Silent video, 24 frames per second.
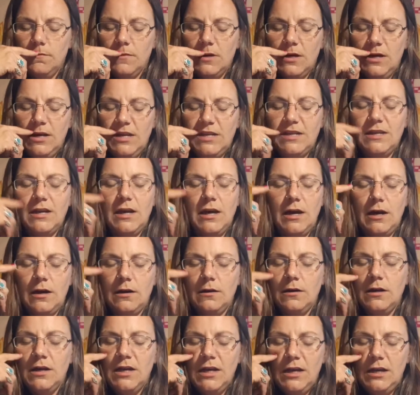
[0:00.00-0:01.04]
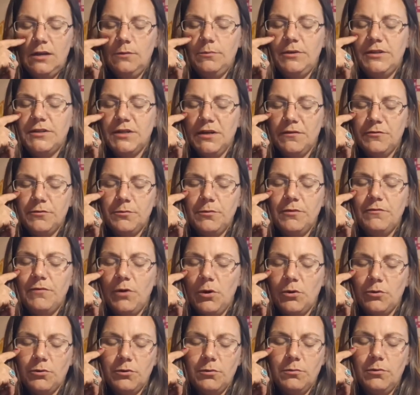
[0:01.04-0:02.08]
Yeah, it'll be tough to be
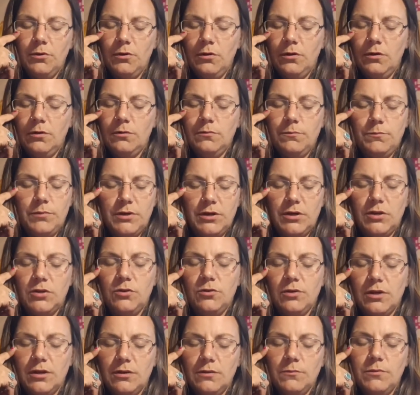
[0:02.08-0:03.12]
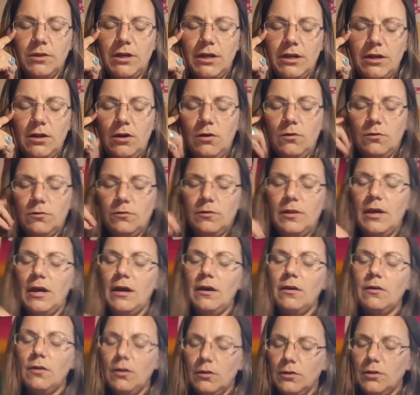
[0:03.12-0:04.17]
vulnerable, but you can lay down that
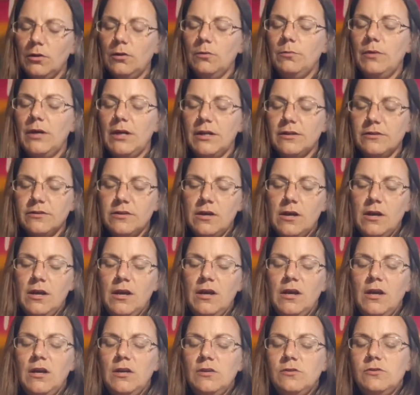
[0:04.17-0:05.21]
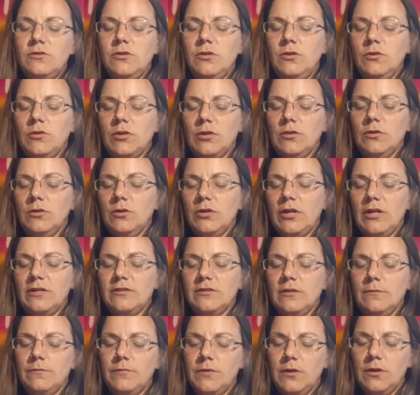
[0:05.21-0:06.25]
a little bit so you can look at
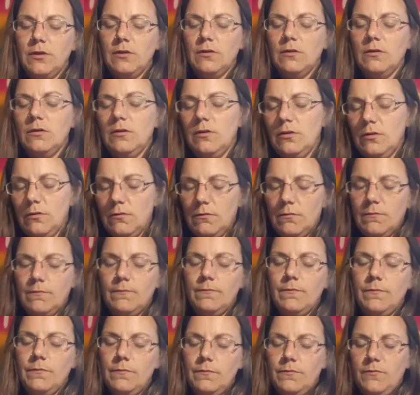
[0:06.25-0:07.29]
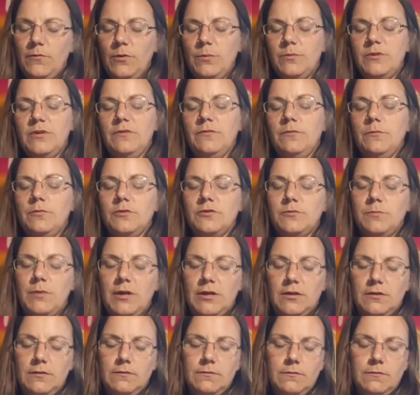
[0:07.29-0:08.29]
something from a different perspective.